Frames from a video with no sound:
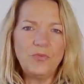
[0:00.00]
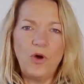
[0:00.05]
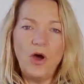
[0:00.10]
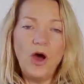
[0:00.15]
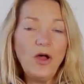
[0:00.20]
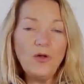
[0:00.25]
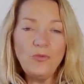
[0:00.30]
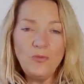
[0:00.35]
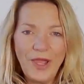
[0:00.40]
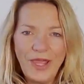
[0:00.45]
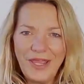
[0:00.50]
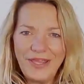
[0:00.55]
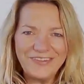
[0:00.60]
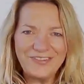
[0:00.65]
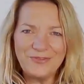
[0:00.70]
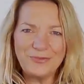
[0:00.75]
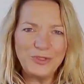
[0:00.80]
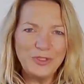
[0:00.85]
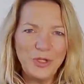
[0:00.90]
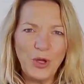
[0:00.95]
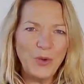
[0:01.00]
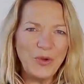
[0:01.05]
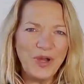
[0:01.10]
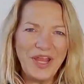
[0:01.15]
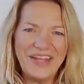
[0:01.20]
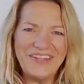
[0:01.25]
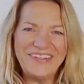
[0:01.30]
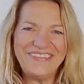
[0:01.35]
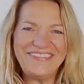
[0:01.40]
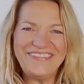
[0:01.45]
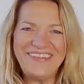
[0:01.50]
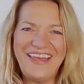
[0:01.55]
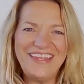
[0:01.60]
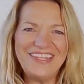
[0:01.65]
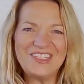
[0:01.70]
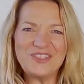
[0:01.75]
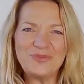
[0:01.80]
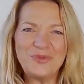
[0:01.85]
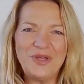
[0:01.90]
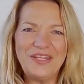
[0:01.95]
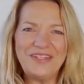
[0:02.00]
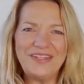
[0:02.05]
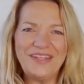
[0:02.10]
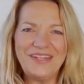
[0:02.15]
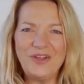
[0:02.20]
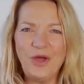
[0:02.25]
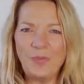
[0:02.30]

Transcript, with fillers: always. We know that in science, when an